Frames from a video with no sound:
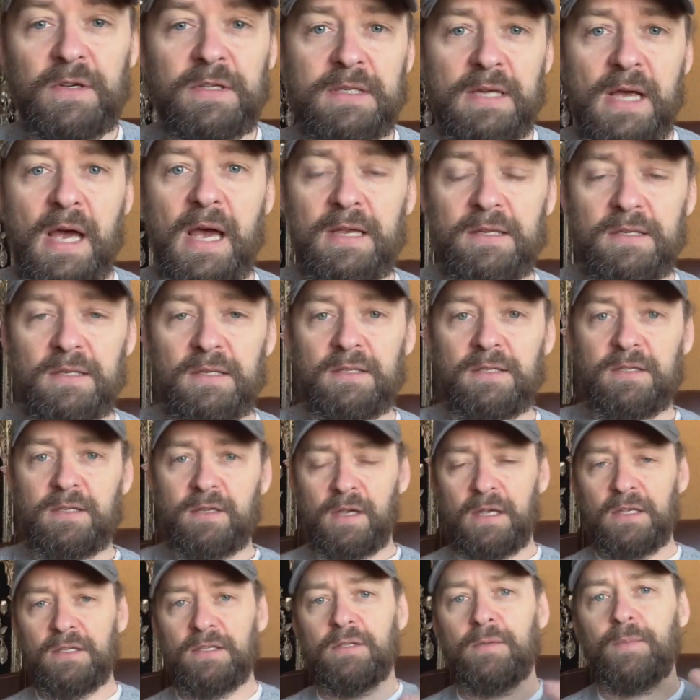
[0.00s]
sizes,
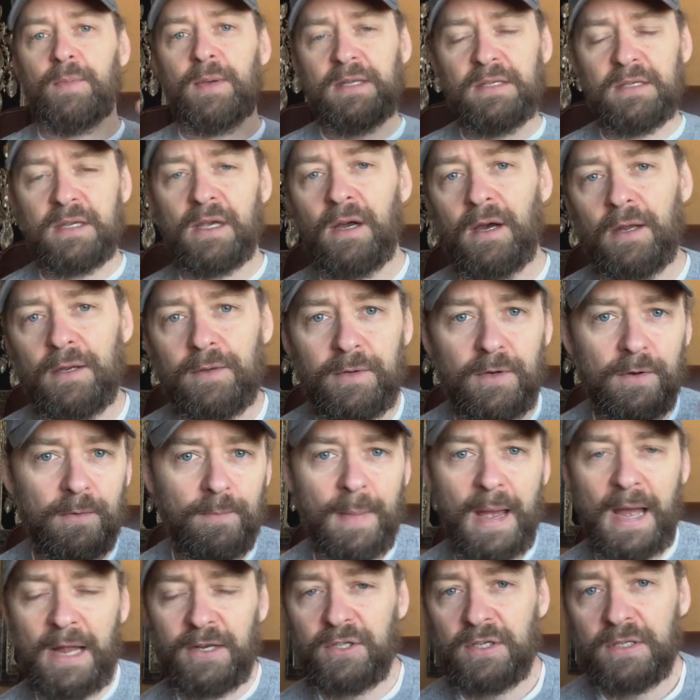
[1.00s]
because depending on you're
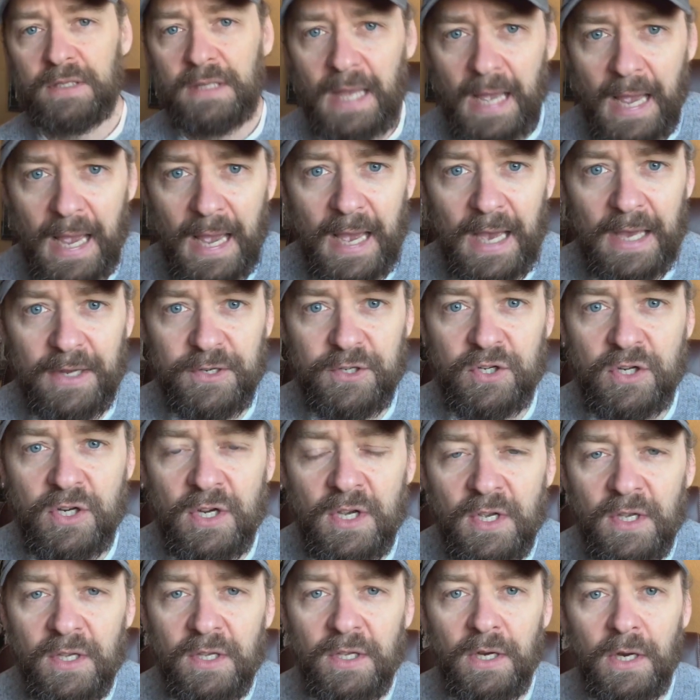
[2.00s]
matching the hatch,
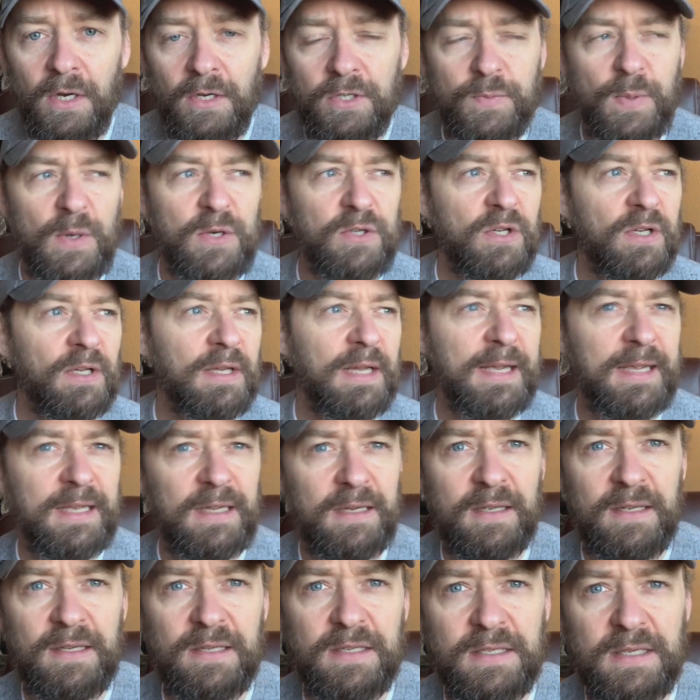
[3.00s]
you know, especially like
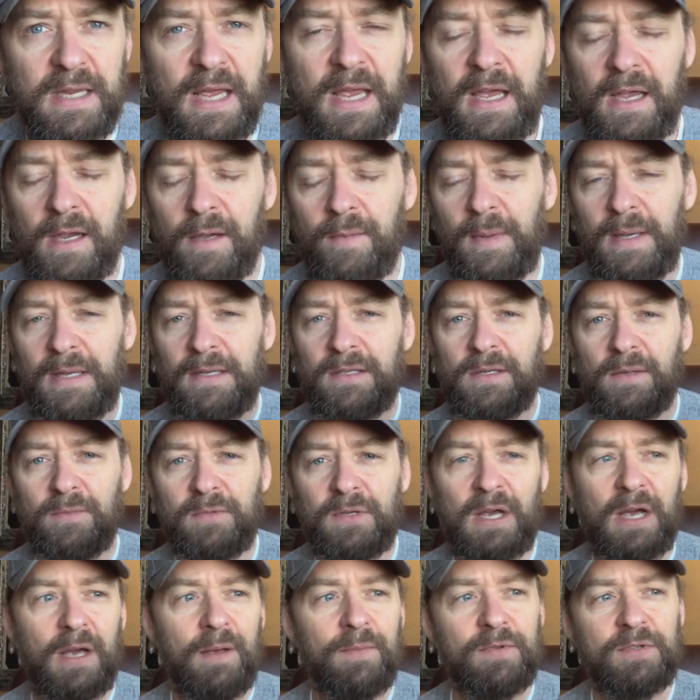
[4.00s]
a Castaic, man,
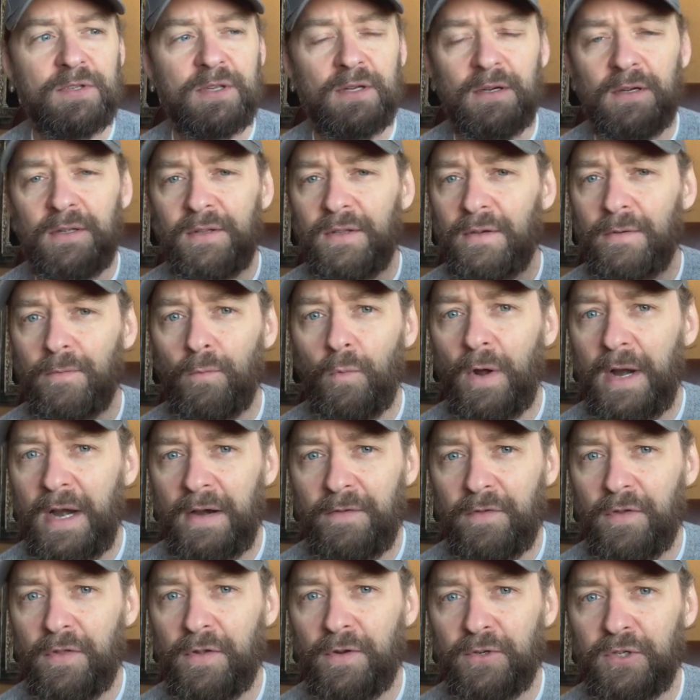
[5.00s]
sometimes the
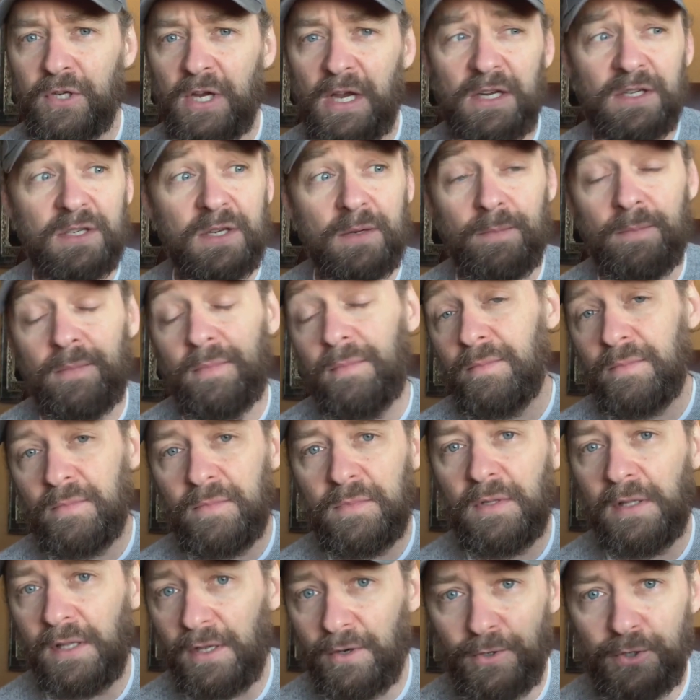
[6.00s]
whatever they're chasing,
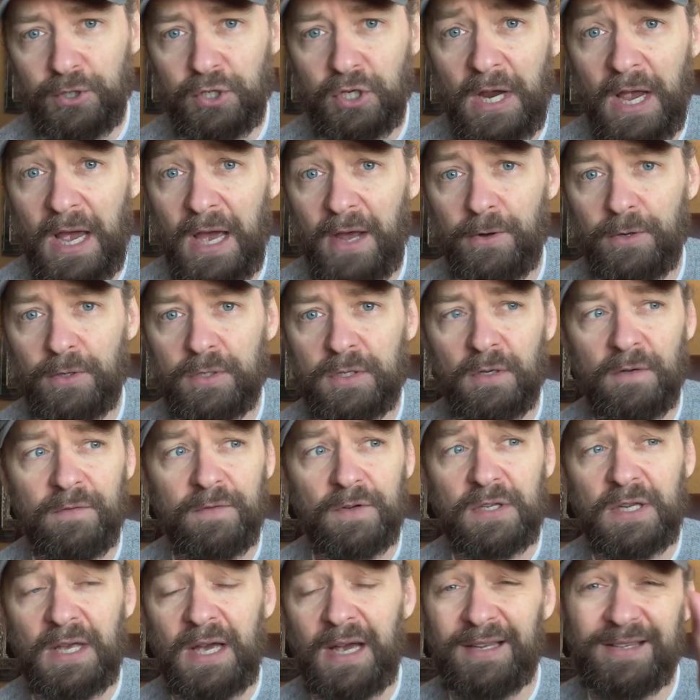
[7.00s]
little shad or silver
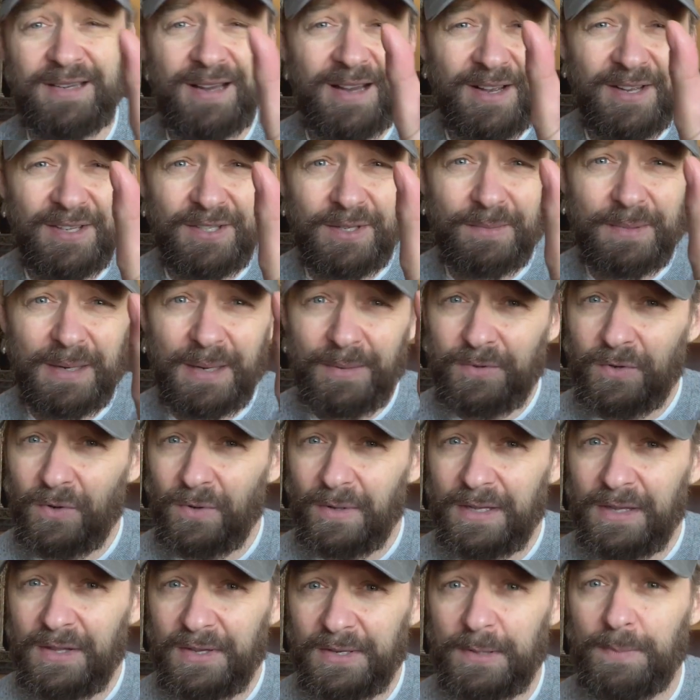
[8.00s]
size, sometimes they're
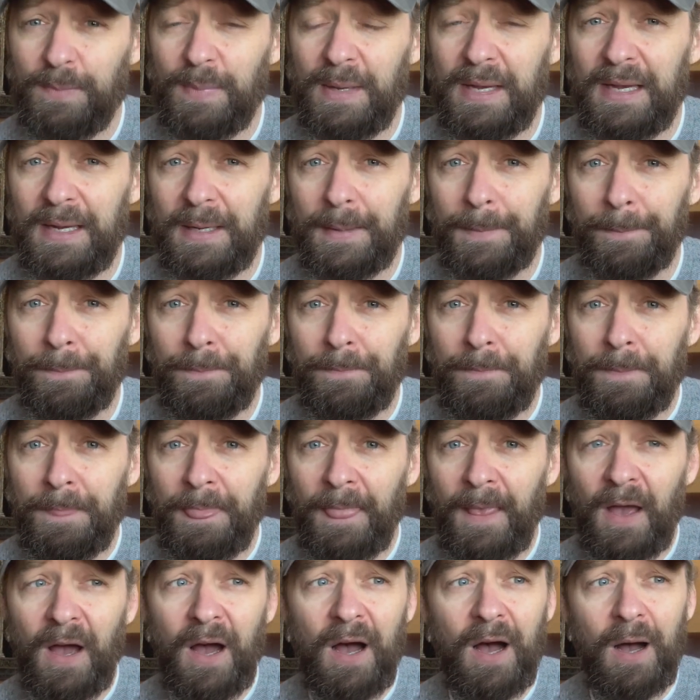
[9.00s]
only this big.
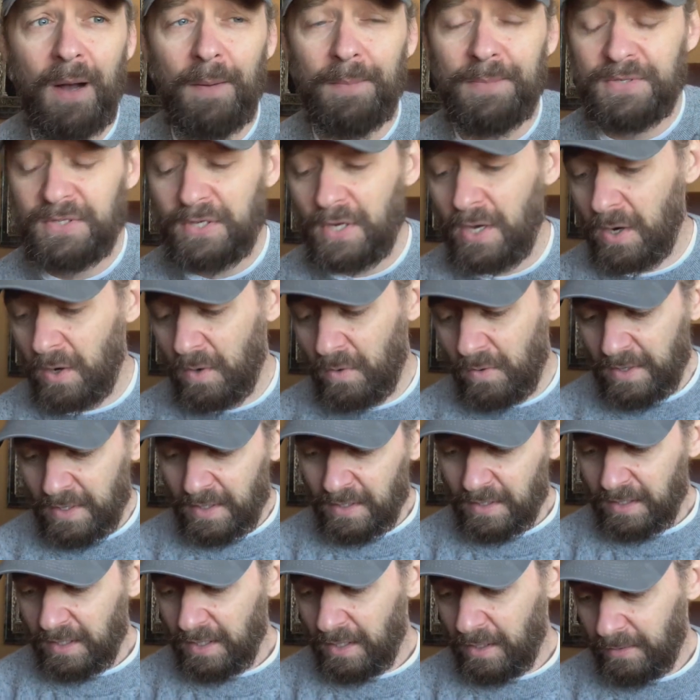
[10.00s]
So,
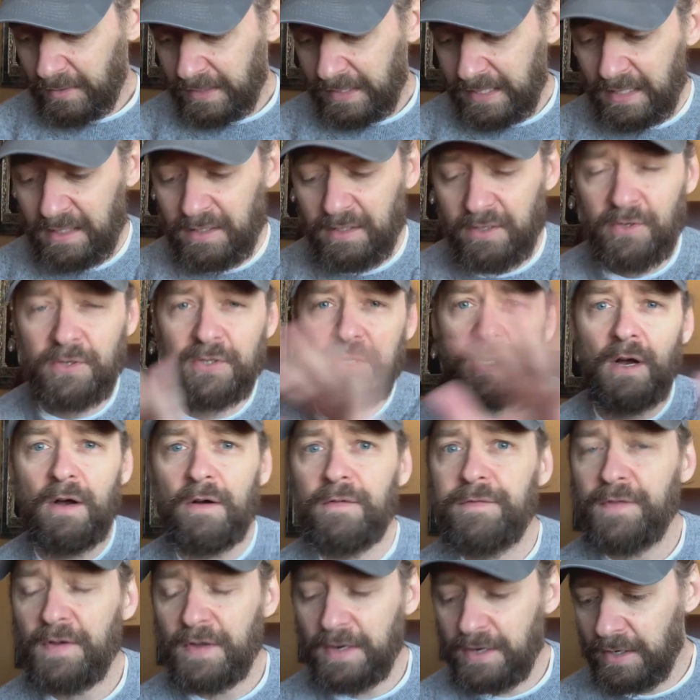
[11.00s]
you know, get
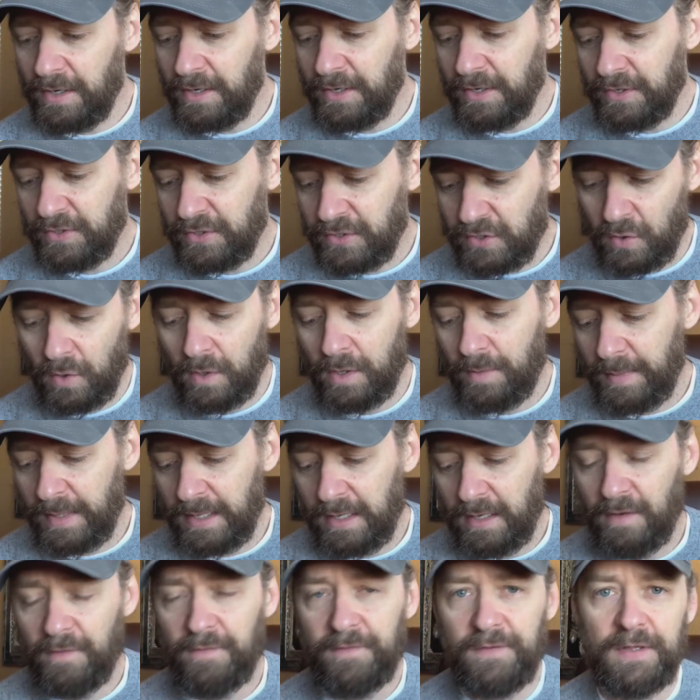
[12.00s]
yourself an
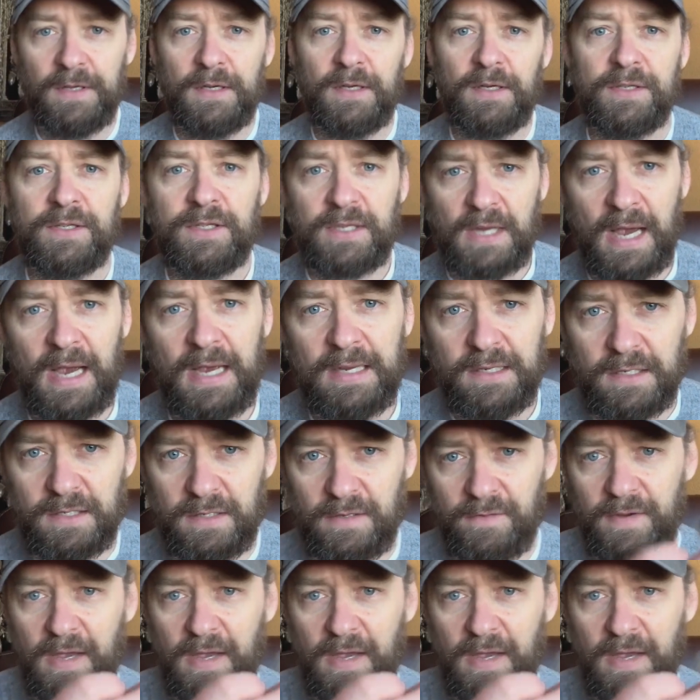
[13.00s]
assortment of the sizes of